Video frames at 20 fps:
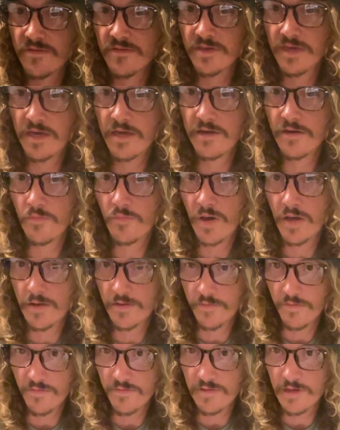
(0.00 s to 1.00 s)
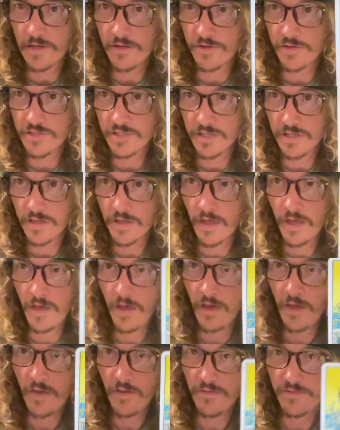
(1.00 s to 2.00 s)
King of Pentacles energy.
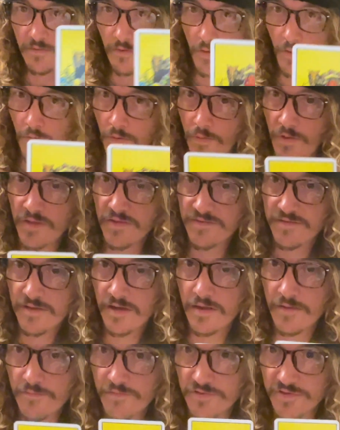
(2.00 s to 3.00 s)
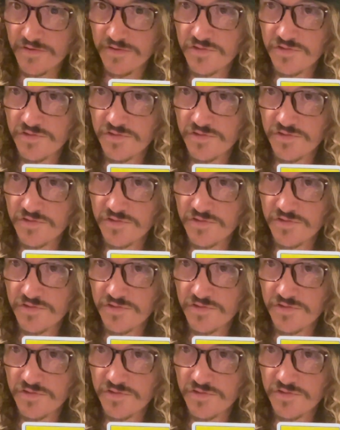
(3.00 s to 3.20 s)
So instead of just